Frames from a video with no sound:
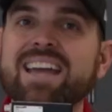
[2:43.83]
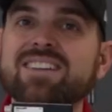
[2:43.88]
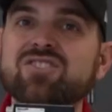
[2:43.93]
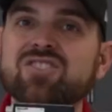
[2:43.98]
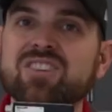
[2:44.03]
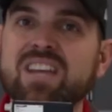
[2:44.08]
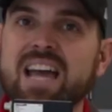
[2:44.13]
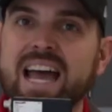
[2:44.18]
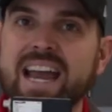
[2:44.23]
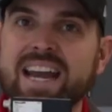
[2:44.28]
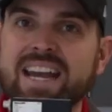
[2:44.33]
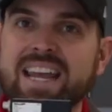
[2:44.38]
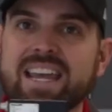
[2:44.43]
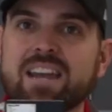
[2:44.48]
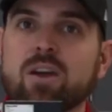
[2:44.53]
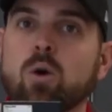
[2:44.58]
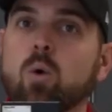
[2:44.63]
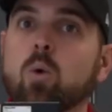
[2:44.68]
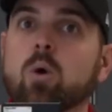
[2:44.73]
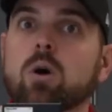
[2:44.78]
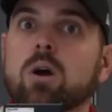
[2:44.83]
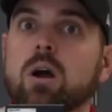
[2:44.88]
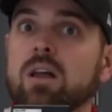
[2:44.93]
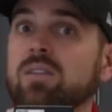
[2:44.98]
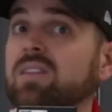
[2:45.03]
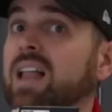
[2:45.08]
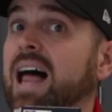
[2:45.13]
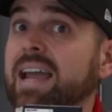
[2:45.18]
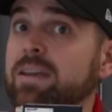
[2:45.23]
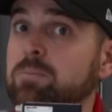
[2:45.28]
edge guiding or
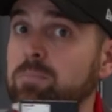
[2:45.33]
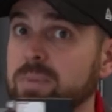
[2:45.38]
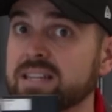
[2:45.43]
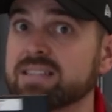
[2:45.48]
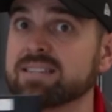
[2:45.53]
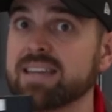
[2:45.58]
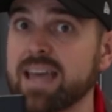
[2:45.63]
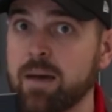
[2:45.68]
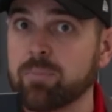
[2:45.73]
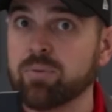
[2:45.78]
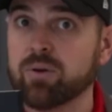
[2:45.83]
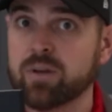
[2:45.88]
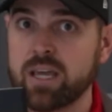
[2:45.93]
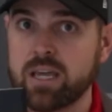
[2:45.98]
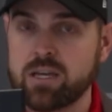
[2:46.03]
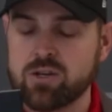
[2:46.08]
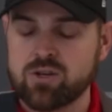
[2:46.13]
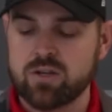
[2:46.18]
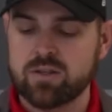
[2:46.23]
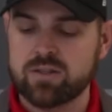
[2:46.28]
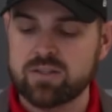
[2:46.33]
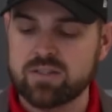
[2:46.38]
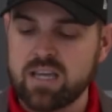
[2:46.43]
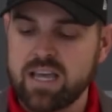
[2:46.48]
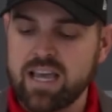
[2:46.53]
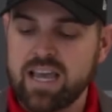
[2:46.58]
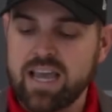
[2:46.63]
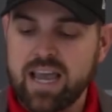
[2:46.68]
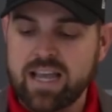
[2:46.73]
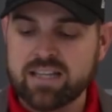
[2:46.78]
alignment applications.
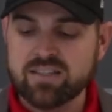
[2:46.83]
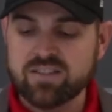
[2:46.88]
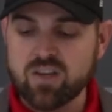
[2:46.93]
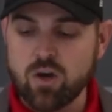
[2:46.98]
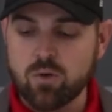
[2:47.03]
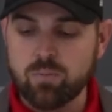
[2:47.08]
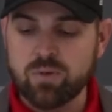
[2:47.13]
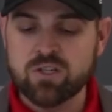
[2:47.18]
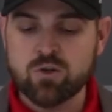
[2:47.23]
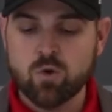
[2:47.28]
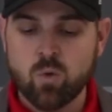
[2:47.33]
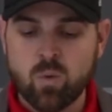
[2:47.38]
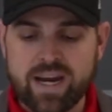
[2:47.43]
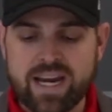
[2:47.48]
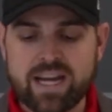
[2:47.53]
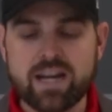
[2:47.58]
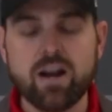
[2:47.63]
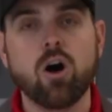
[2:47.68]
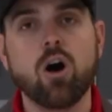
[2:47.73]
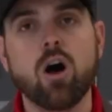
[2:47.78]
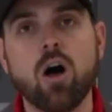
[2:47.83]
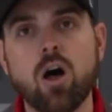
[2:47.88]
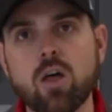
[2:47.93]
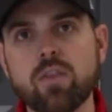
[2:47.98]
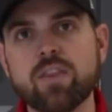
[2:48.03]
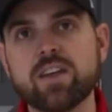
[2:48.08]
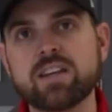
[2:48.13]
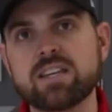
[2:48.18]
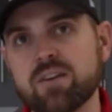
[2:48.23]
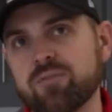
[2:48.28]
And so between
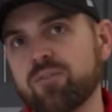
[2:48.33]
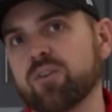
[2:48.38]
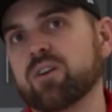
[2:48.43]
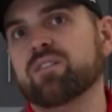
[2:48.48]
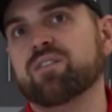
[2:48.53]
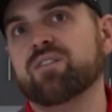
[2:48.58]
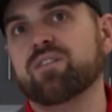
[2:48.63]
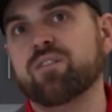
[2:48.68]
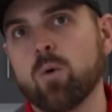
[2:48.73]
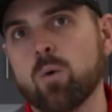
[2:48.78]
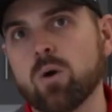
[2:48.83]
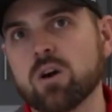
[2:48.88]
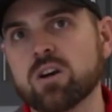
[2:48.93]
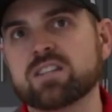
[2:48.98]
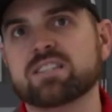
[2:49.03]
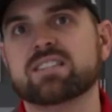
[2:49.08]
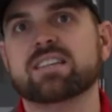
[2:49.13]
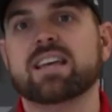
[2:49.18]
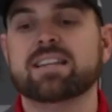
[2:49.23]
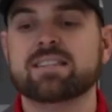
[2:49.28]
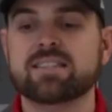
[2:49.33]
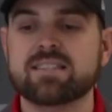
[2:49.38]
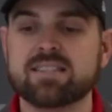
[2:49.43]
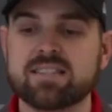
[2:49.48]
all the different forks and